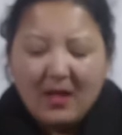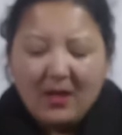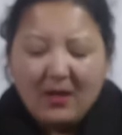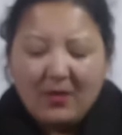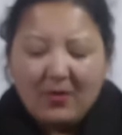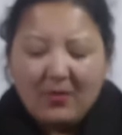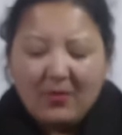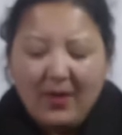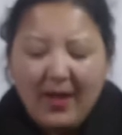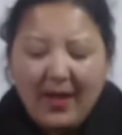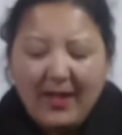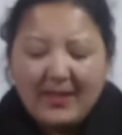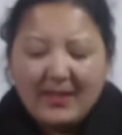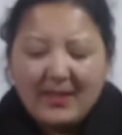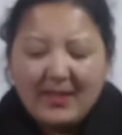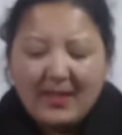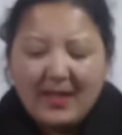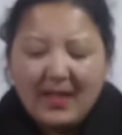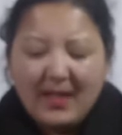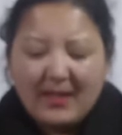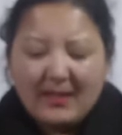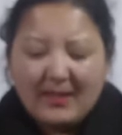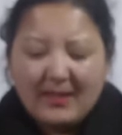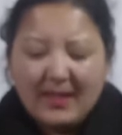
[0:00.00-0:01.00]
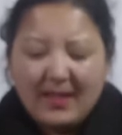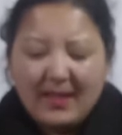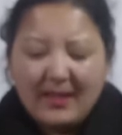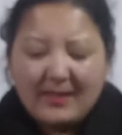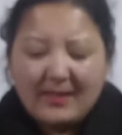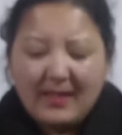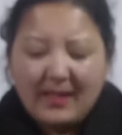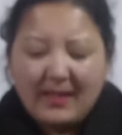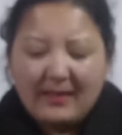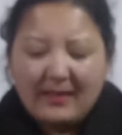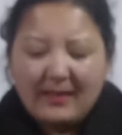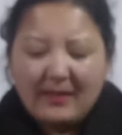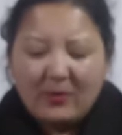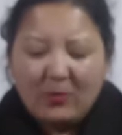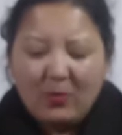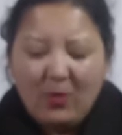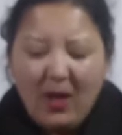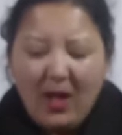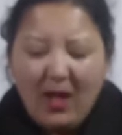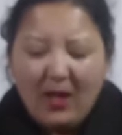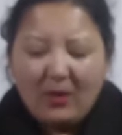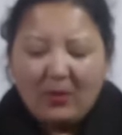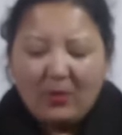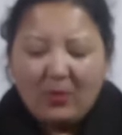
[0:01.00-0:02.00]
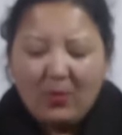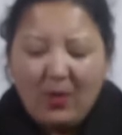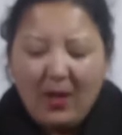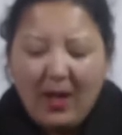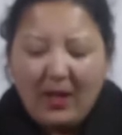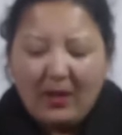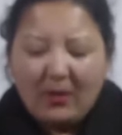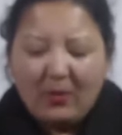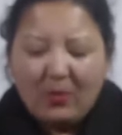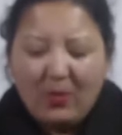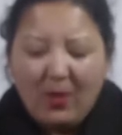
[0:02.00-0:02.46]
write an essay entitled Quack, Quack,